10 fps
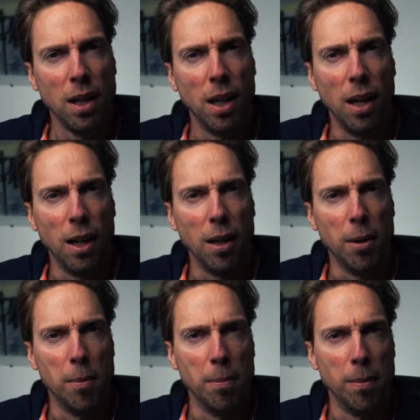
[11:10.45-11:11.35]

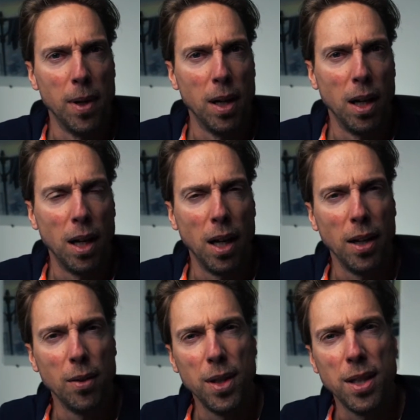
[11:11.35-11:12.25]
I
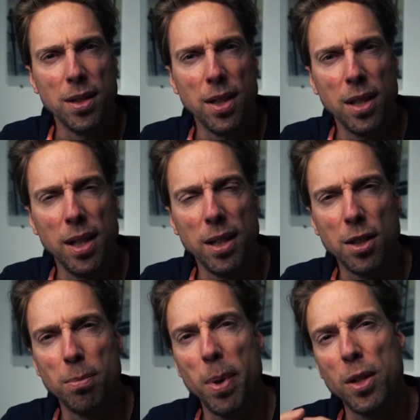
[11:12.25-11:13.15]
don't think there's anything
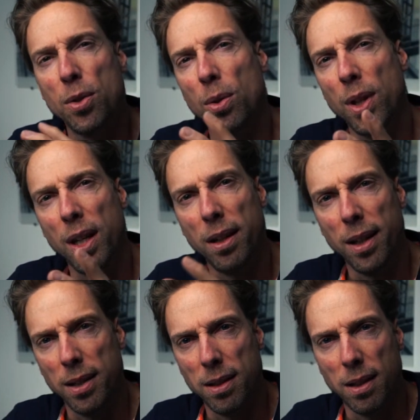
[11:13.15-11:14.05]
special there
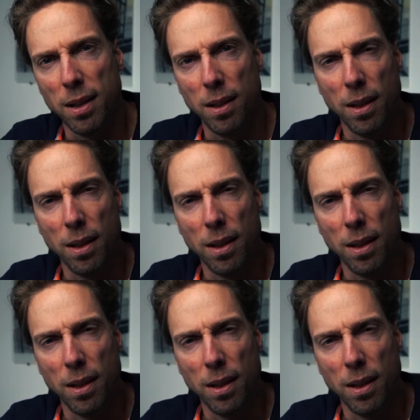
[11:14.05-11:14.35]
that